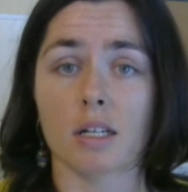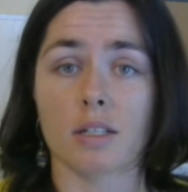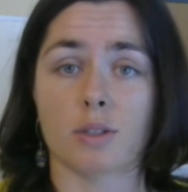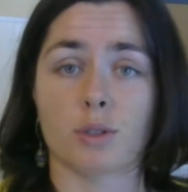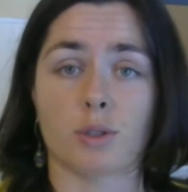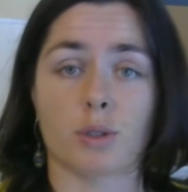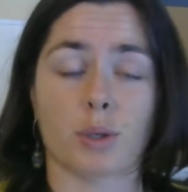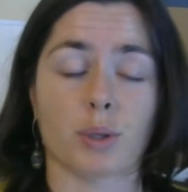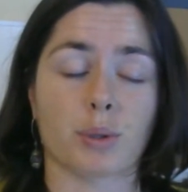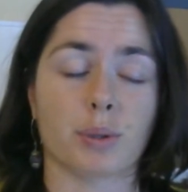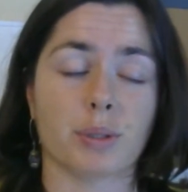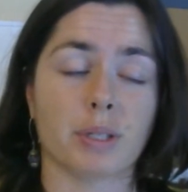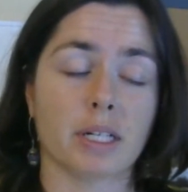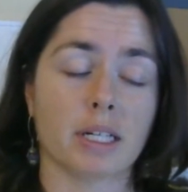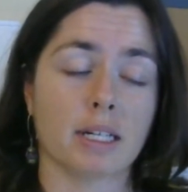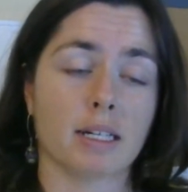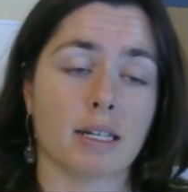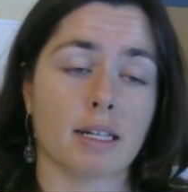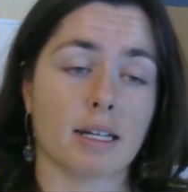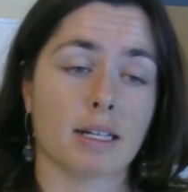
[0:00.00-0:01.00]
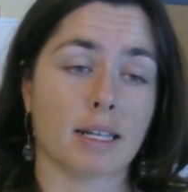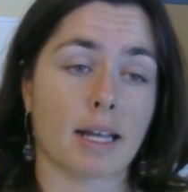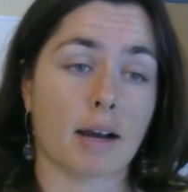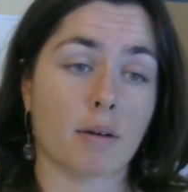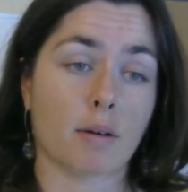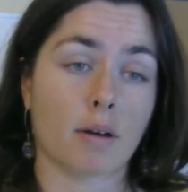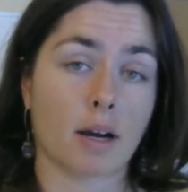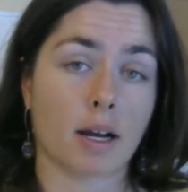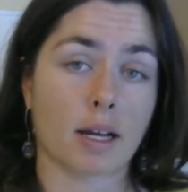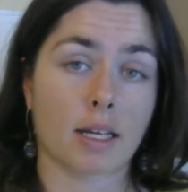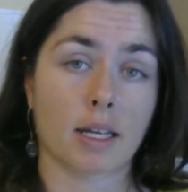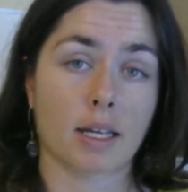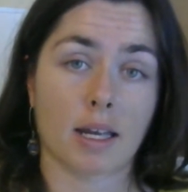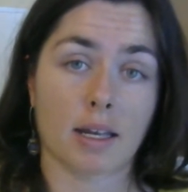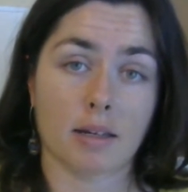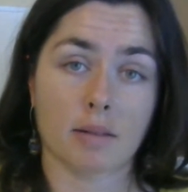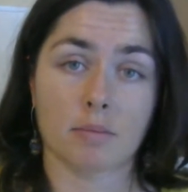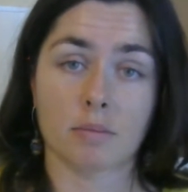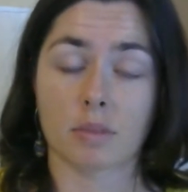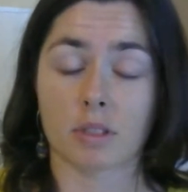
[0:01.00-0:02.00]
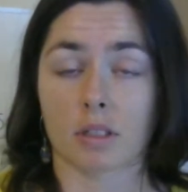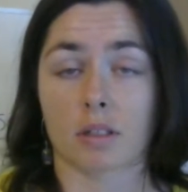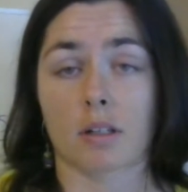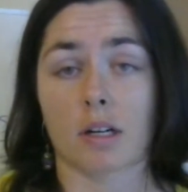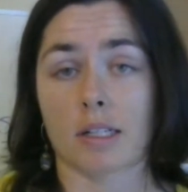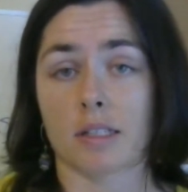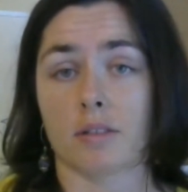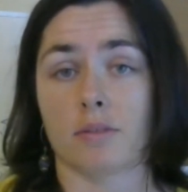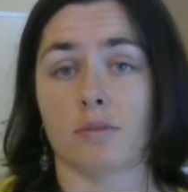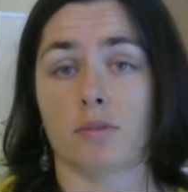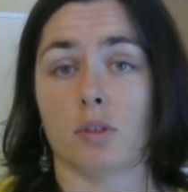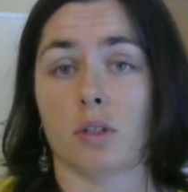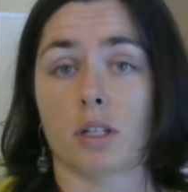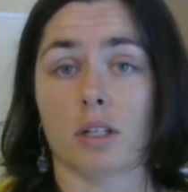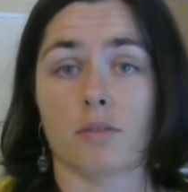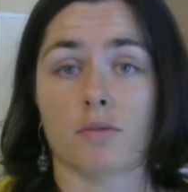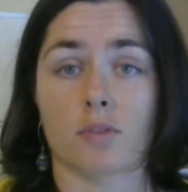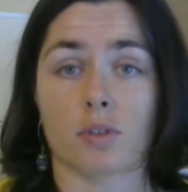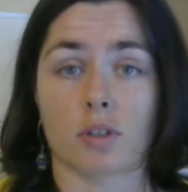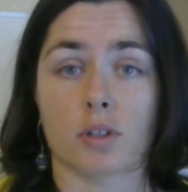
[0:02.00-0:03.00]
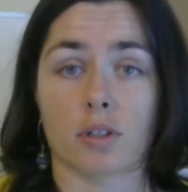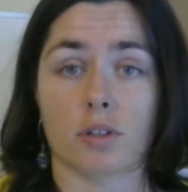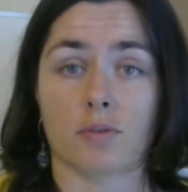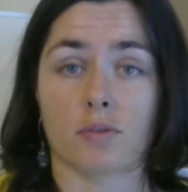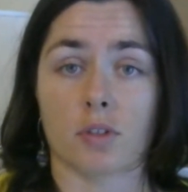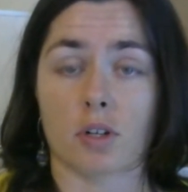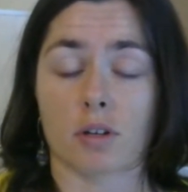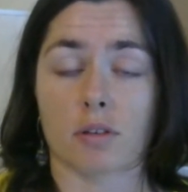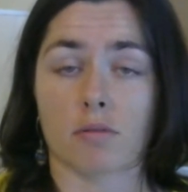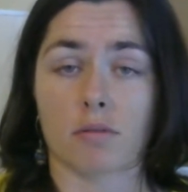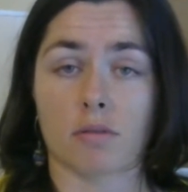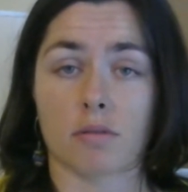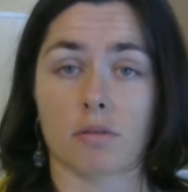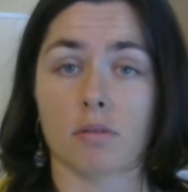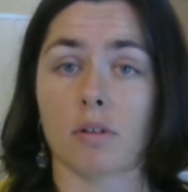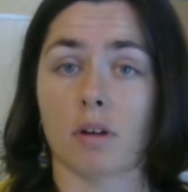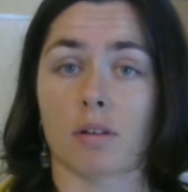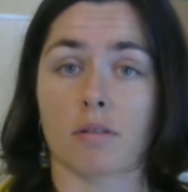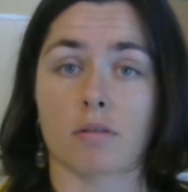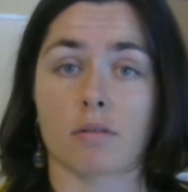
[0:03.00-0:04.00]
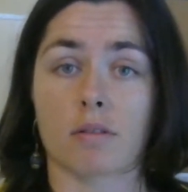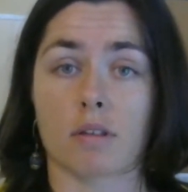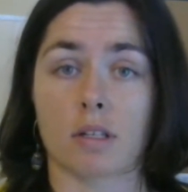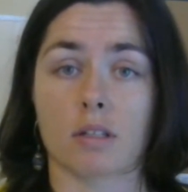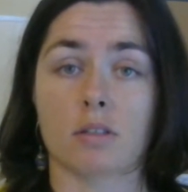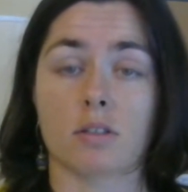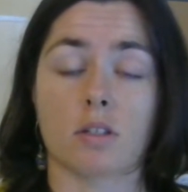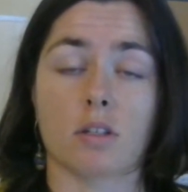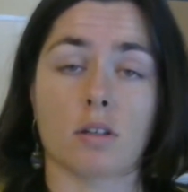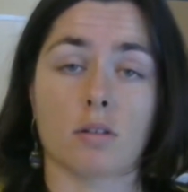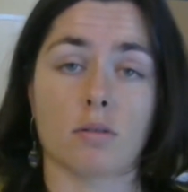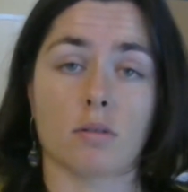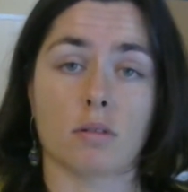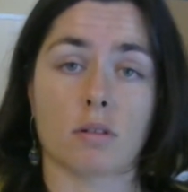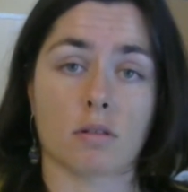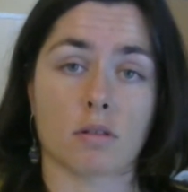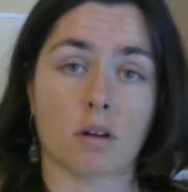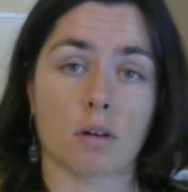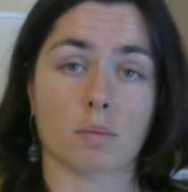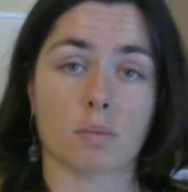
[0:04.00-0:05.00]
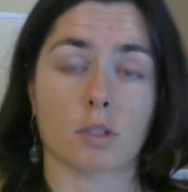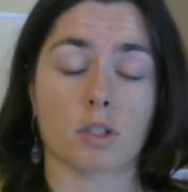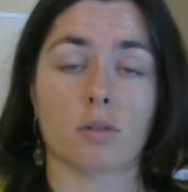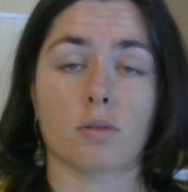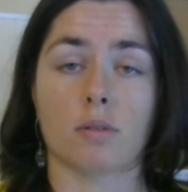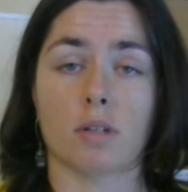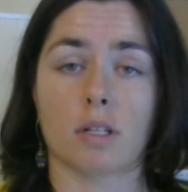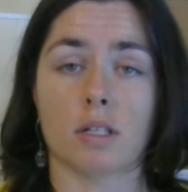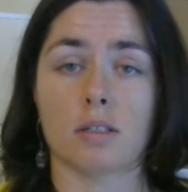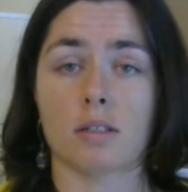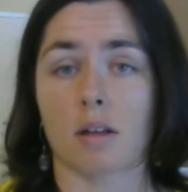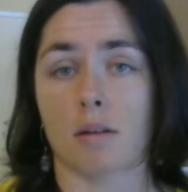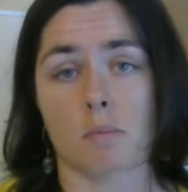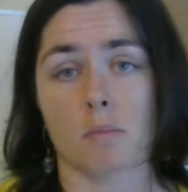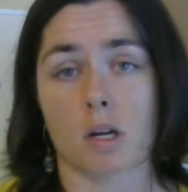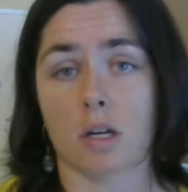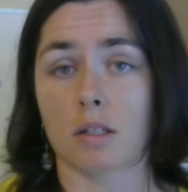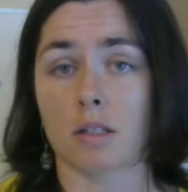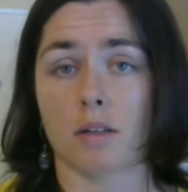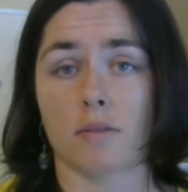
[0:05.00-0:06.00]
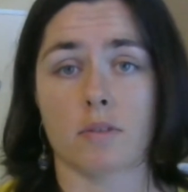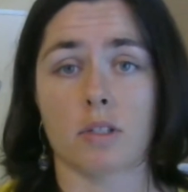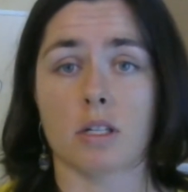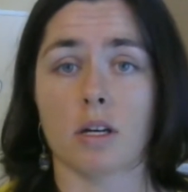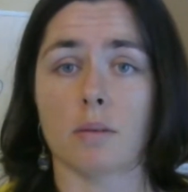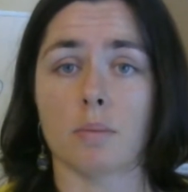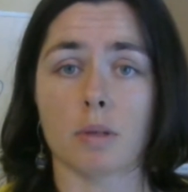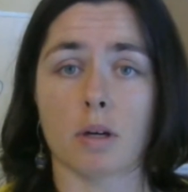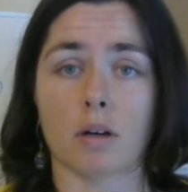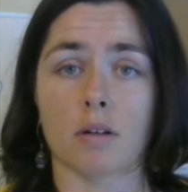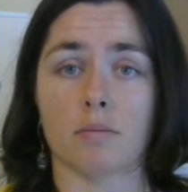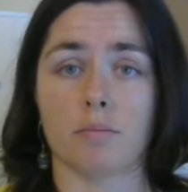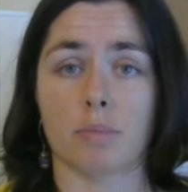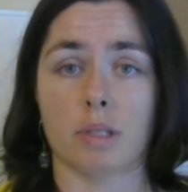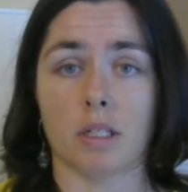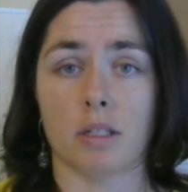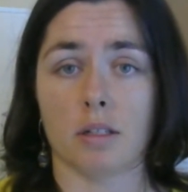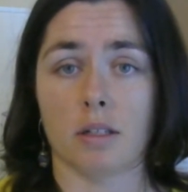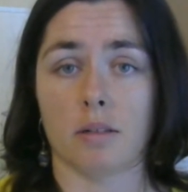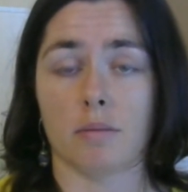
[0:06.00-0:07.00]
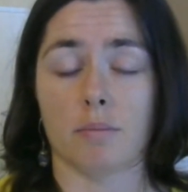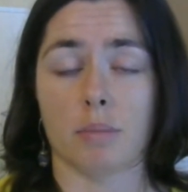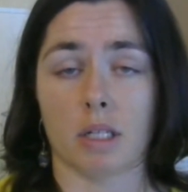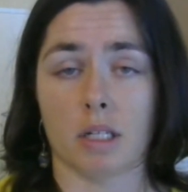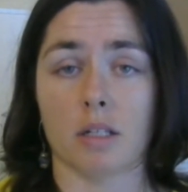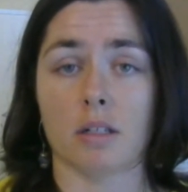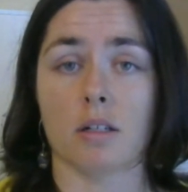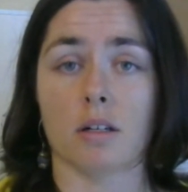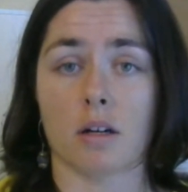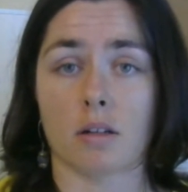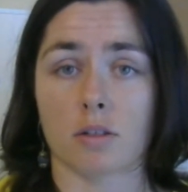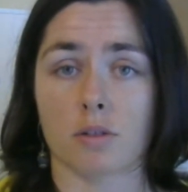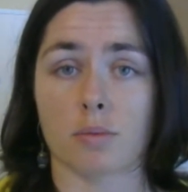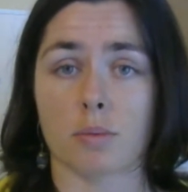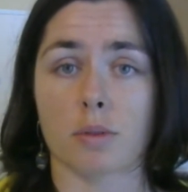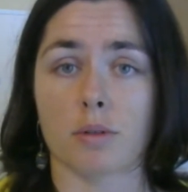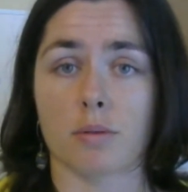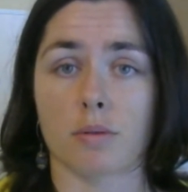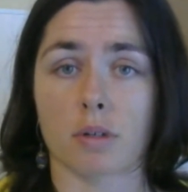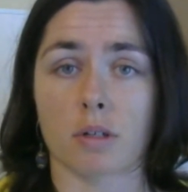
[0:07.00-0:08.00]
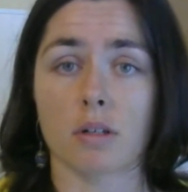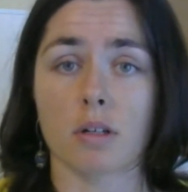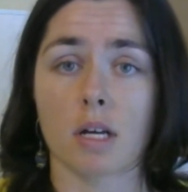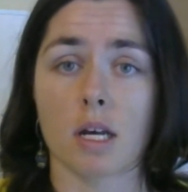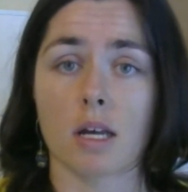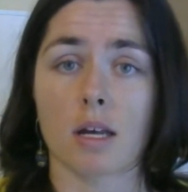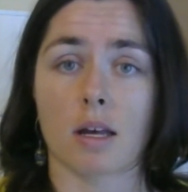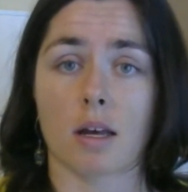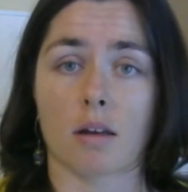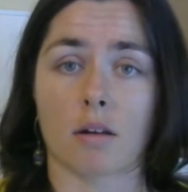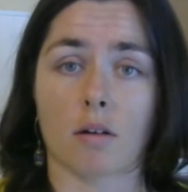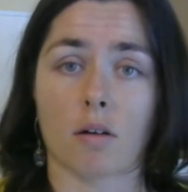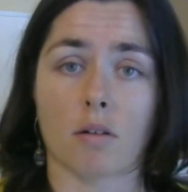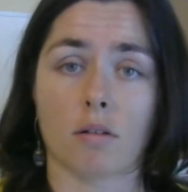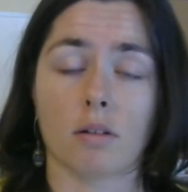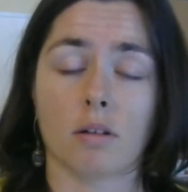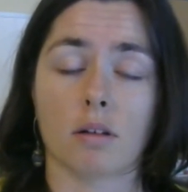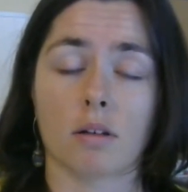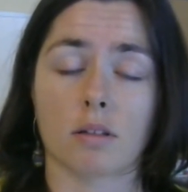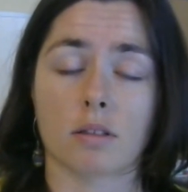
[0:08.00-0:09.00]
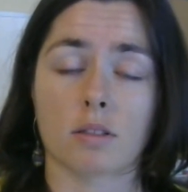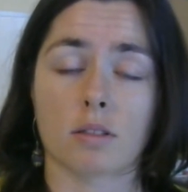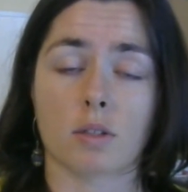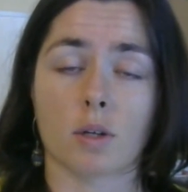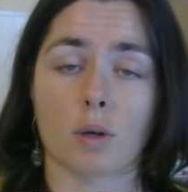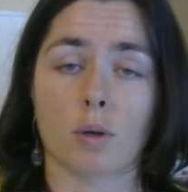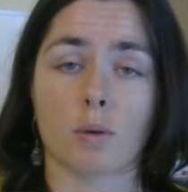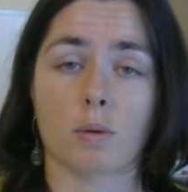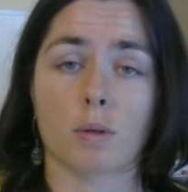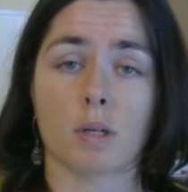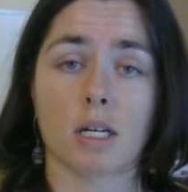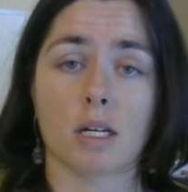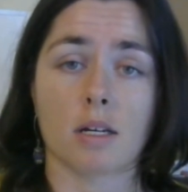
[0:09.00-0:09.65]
So now I am kind of looking for other things to do and other opportunities. I'm not giving up on being an entrepreneur at all. So